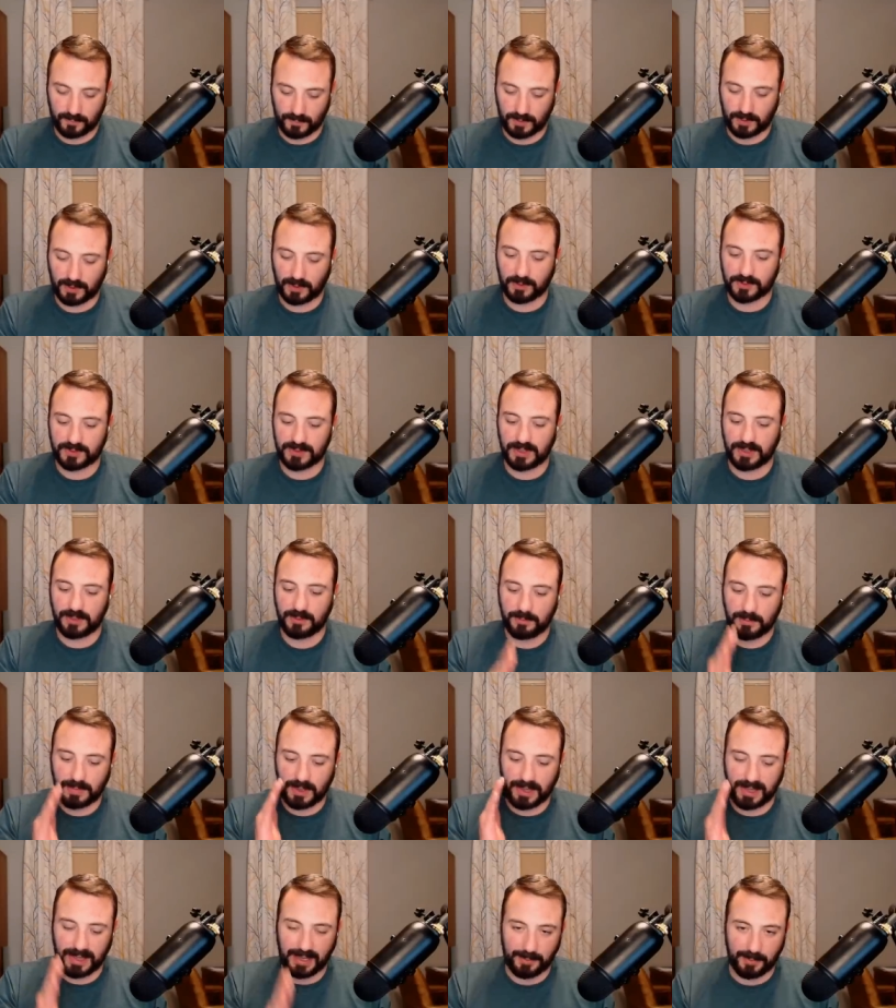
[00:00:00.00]
closing
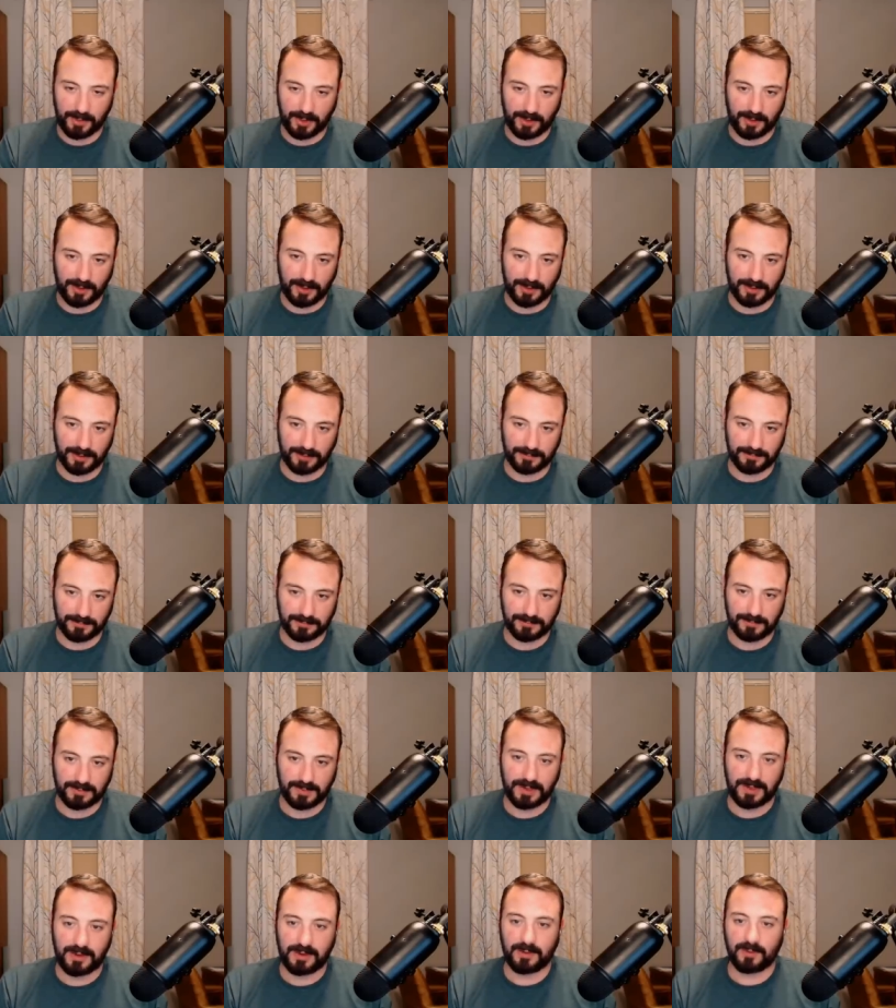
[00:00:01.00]
by Amber Heard,
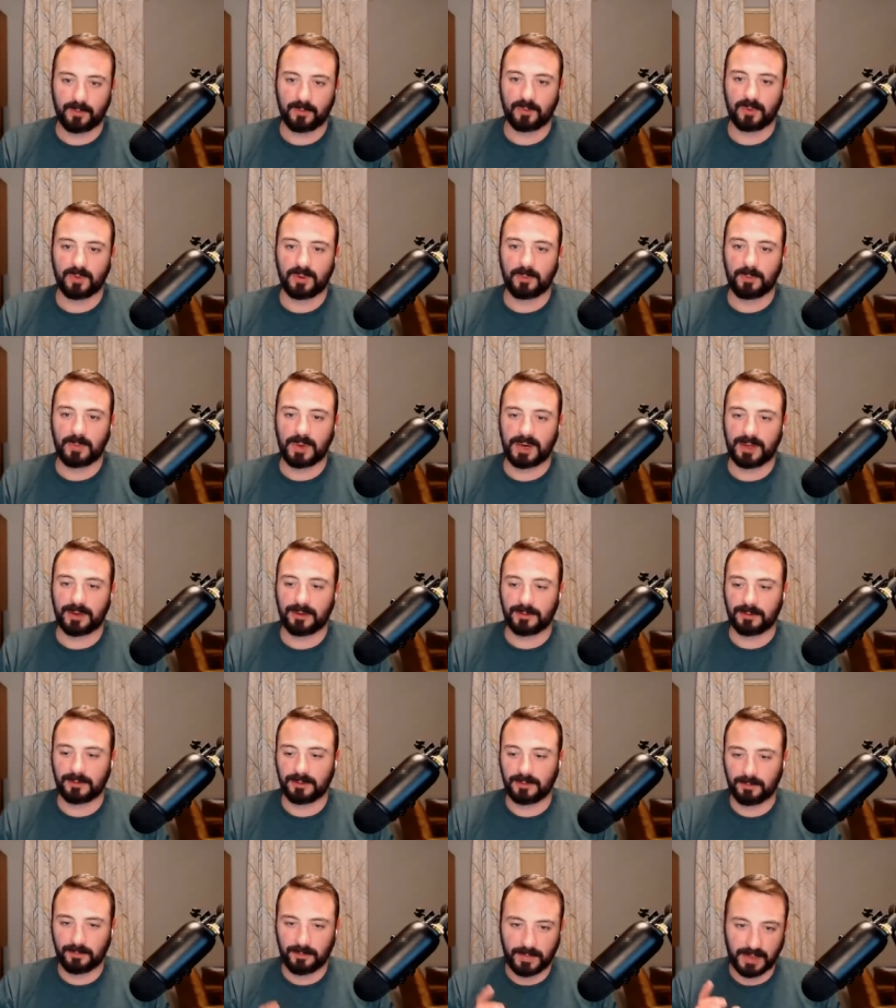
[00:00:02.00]

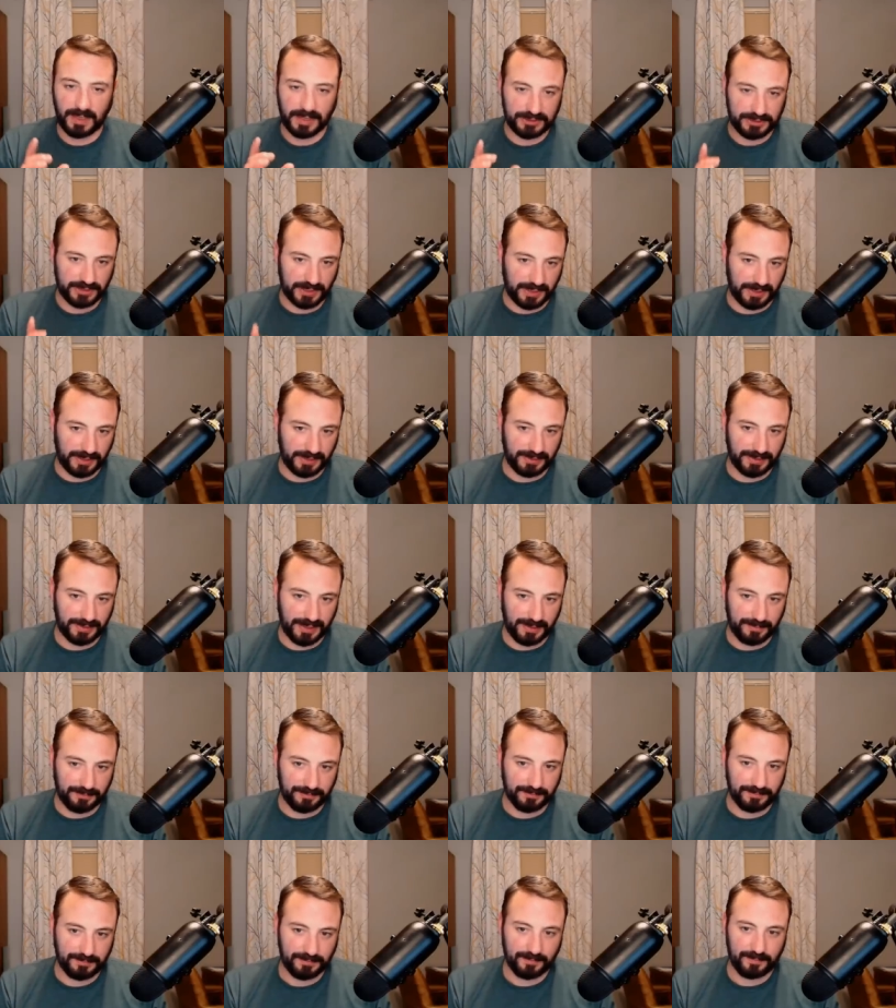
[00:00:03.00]
rebuttal by Johnny
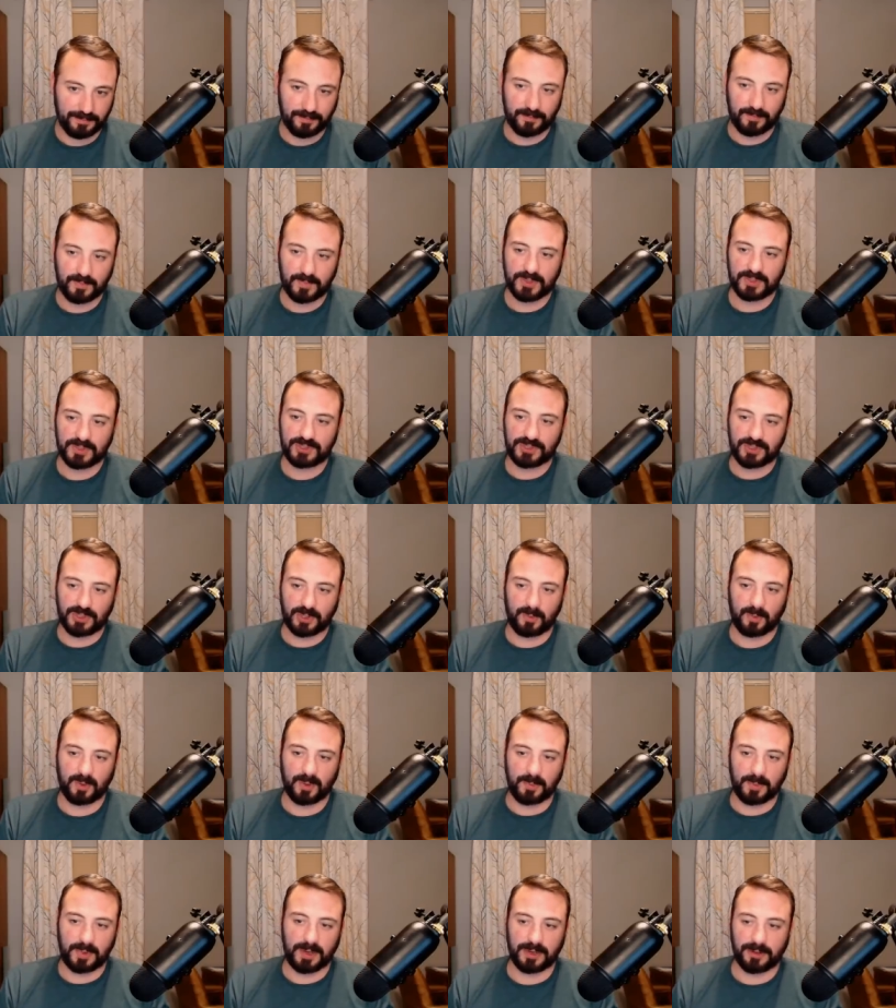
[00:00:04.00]
Depp,
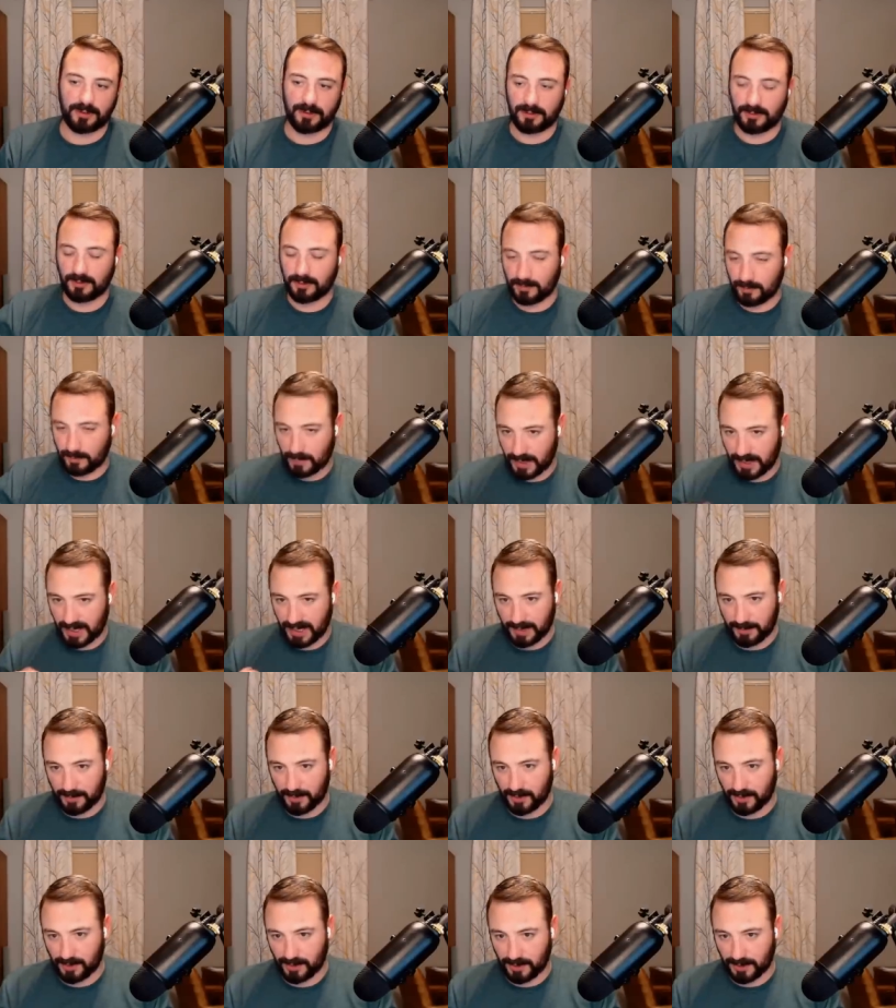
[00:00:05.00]
surrebuttal by
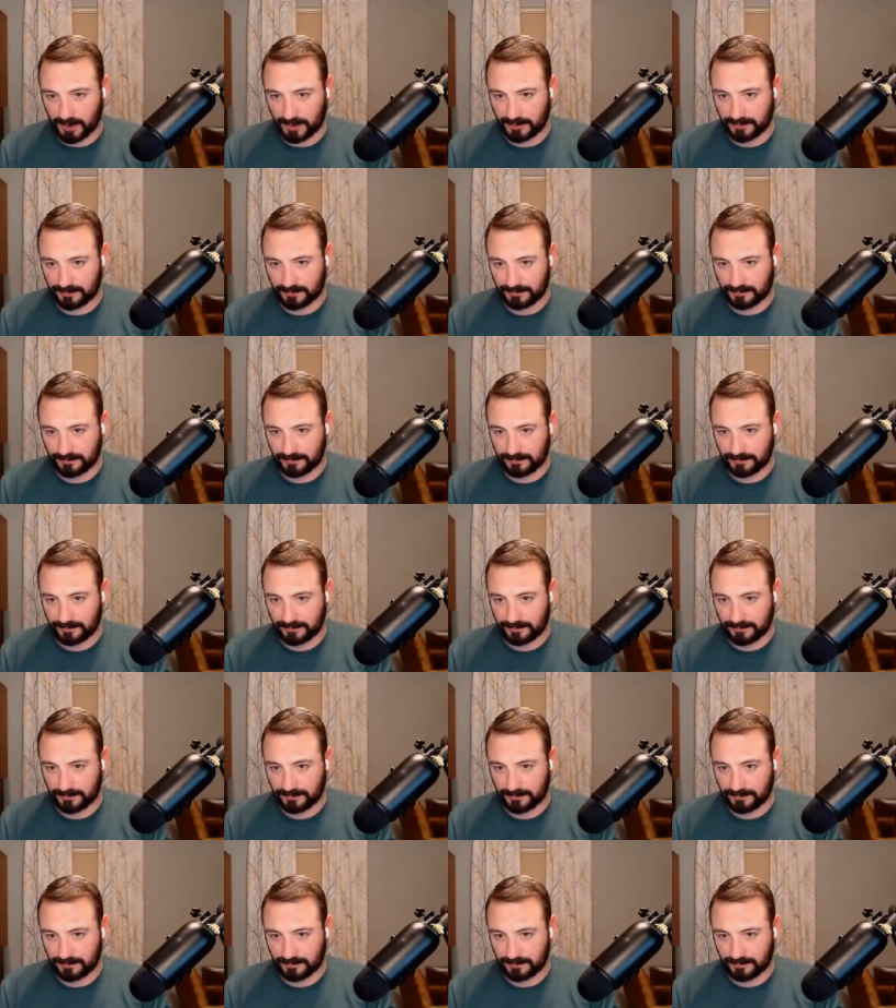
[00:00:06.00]
Amber Heard.